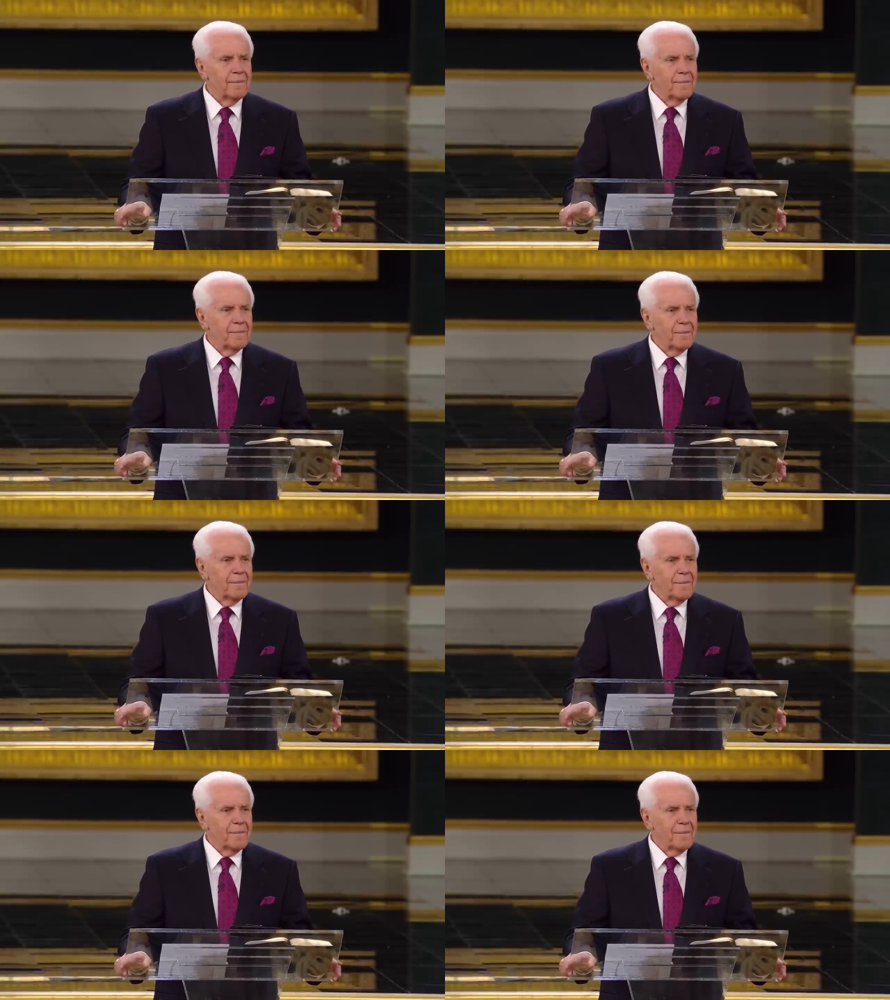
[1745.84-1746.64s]

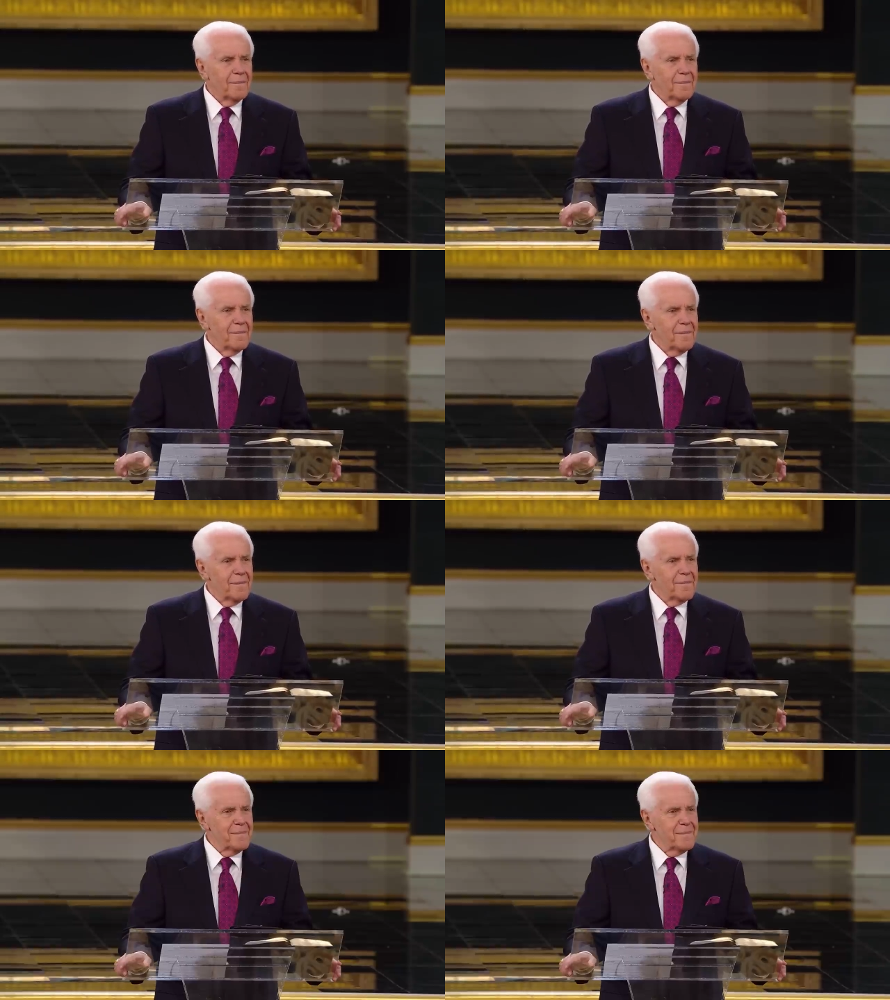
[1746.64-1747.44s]

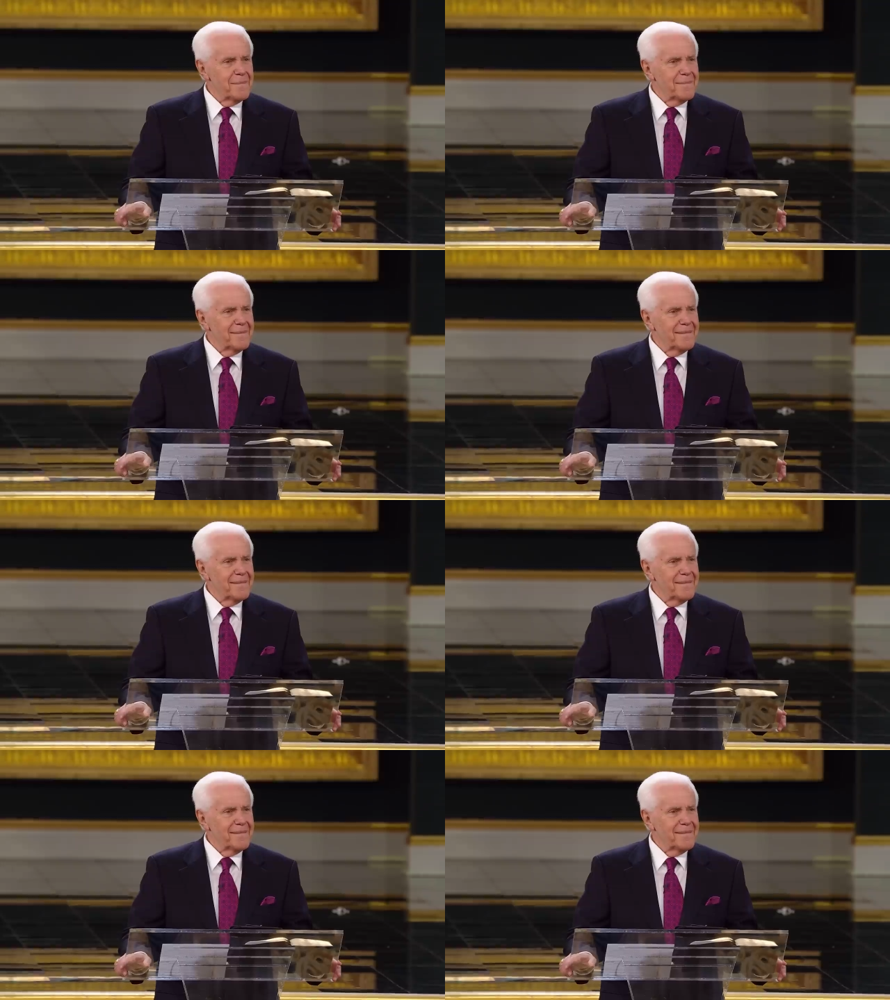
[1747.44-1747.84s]
[no speech]